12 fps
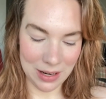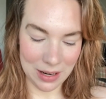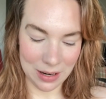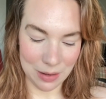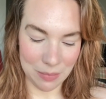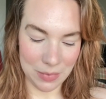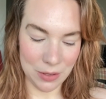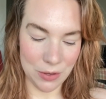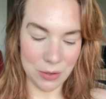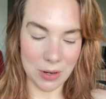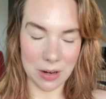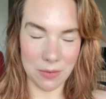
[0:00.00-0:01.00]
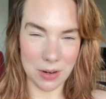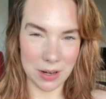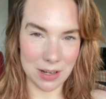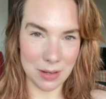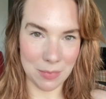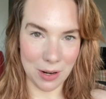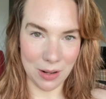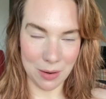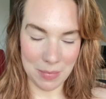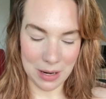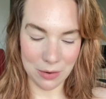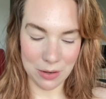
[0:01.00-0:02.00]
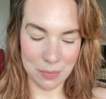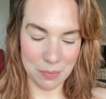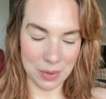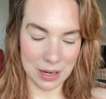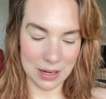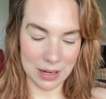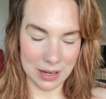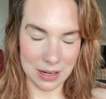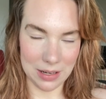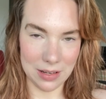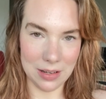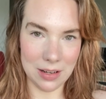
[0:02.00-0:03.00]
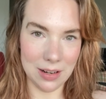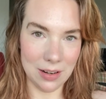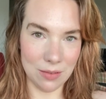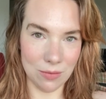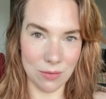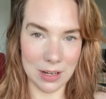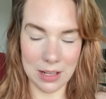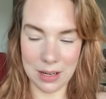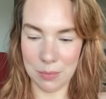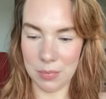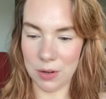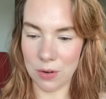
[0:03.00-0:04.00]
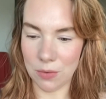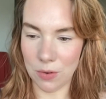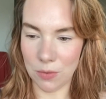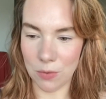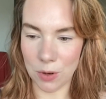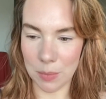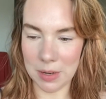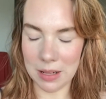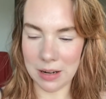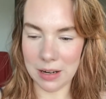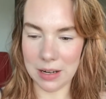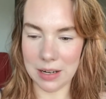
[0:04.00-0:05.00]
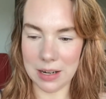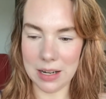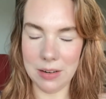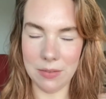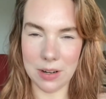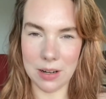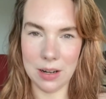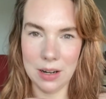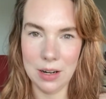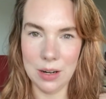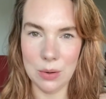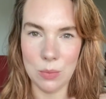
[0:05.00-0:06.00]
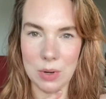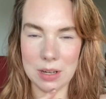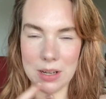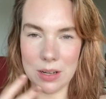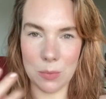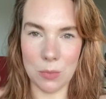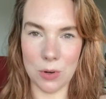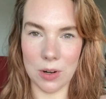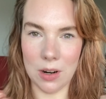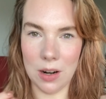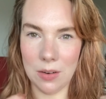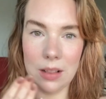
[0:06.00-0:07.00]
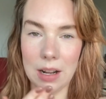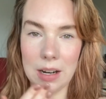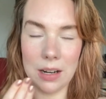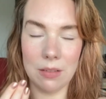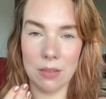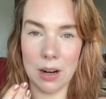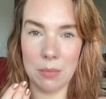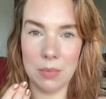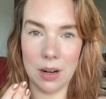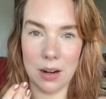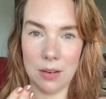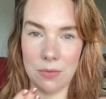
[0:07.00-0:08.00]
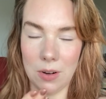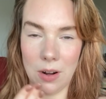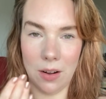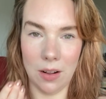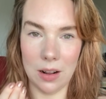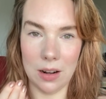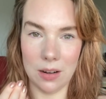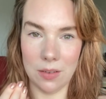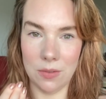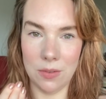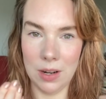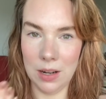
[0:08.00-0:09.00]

um, you do get a very small amount, but it is really a beautiful formula. And even once it's worn off, like I rubbed off all of